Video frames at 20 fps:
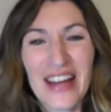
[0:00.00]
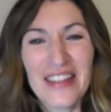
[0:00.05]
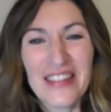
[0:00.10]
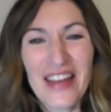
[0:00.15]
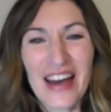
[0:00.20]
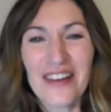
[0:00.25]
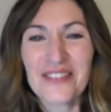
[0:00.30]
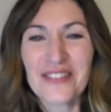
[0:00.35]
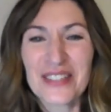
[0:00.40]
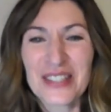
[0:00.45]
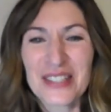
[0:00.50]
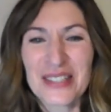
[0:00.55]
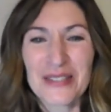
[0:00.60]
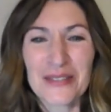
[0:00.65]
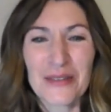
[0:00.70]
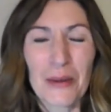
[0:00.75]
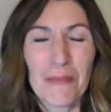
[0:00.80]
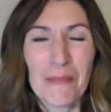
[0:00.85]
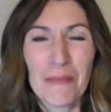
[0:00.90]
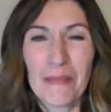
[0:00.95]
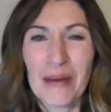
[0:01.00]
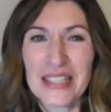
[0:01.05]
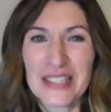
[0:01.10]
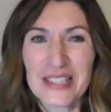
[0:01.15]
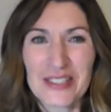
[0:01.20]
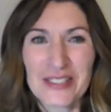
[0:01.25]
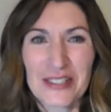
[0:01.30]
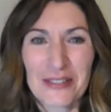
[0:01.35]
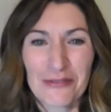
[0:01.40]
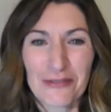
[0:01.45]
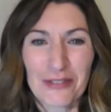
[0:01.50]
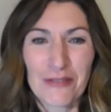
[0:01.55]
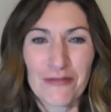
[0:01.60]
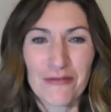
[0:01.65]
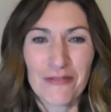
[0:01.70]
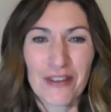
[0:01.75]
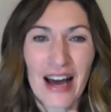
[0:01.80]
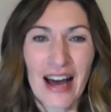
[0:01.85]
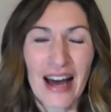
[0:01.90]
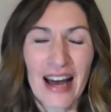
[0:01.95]
and that was a much
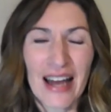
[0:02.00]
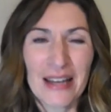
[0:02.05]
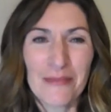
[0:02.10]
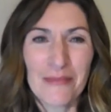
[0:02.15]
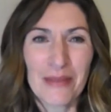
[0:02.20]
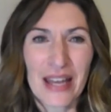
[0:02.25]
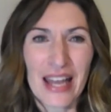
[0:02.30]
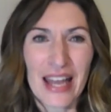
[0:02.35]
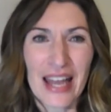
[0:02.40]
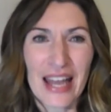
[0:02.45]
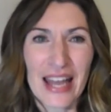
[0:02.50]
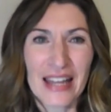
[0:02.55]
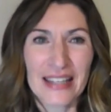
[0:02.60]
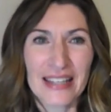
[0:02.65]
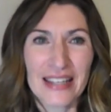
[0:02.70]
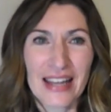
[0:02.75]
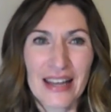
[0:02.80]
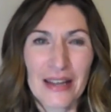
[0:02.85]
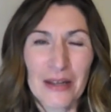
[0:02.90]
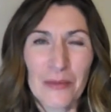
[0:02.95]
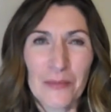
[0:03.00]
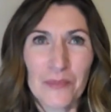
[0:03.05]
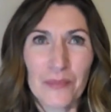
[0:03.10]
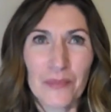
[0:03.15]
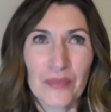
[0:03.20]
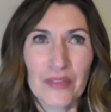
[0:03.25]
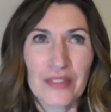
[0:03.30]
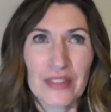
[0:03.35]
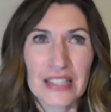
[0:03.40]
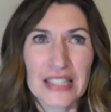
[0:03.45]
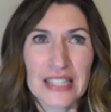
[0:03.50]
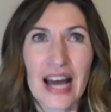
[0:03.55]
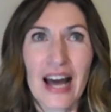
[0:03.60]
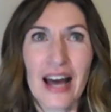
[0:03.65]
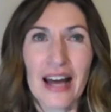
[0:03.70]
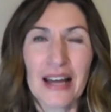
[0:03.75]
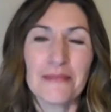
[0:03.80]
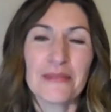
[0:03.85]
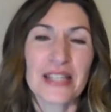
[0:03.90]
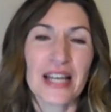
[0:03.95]
different vibe. And the
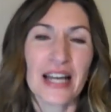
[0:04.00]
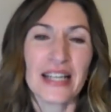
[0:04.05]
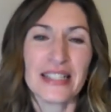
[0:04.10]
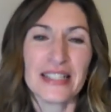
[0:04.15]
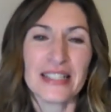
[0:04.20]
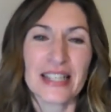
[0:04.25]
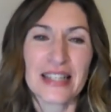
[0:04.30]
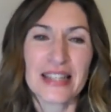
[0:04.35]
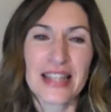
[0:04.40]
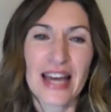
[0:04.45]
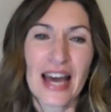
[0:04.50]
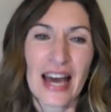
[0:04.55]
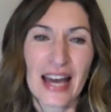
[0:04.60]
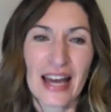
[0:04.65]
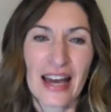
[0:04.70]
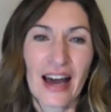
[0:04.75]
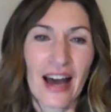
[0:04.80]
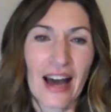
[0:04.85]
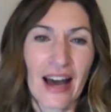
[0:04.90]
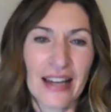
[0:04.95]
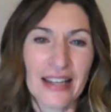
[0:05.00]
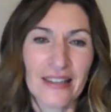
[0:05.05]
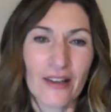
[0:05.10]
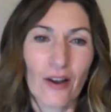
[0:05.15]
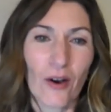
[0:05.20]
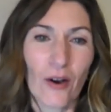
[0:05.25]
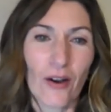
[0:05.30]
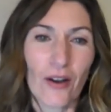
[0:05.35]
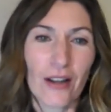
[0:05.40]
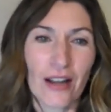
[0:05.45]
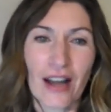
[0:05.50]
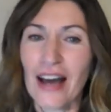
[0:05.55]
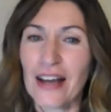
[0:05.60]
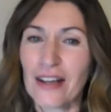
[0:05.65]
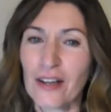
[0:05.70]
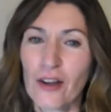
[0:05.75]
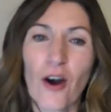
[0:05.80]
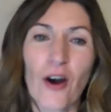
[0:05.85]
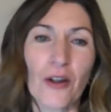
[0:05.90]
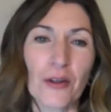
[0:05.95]
times I did that, I
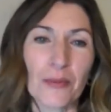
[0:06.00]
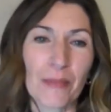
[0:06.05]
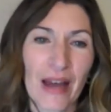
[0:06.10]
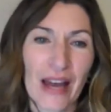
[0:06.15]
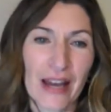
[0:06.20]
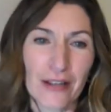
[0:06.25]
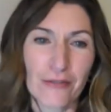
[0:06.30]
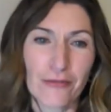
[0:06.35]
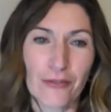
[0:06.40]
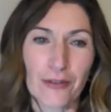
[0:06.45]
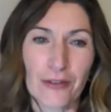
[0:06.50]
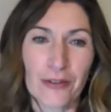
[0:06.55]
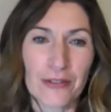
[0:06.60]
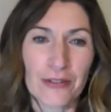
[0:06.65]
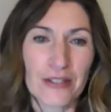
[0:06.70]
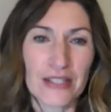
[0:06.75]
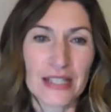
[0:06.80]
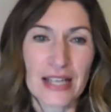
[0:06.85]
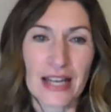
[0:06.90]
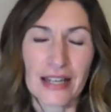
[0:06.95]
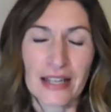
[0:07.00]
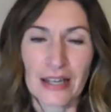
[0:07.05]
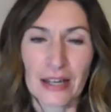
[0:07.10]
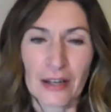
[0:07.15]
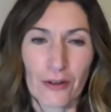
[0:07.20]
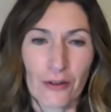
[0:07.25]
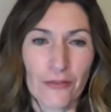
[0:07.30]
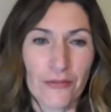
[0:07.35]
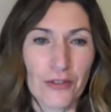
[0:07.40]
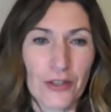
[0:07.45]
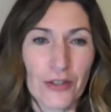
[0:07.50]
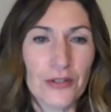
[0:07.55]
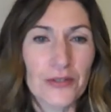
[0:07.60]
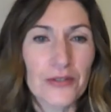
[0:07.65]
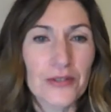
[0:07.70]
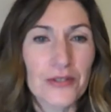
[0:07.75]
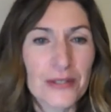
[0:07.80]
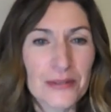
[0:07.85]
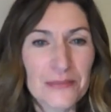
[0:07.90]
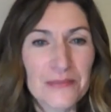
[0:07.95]
got called back for second
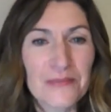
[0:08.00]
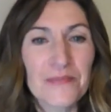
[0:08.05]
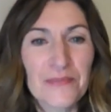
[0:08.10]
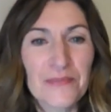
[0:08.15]
interviews.